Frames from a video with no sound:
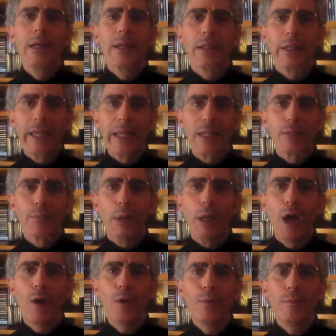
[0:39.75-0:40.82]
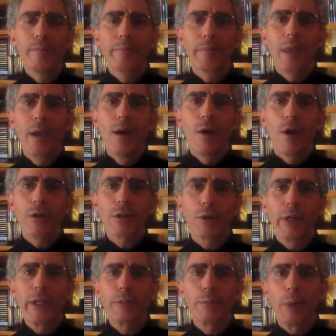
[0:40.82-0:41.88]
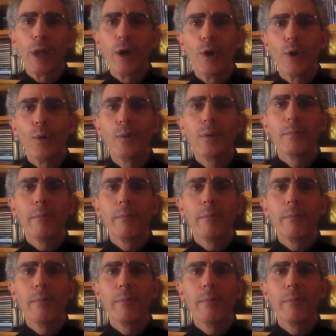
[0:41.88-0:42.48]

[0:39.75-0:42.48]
Link is below. Also linked below,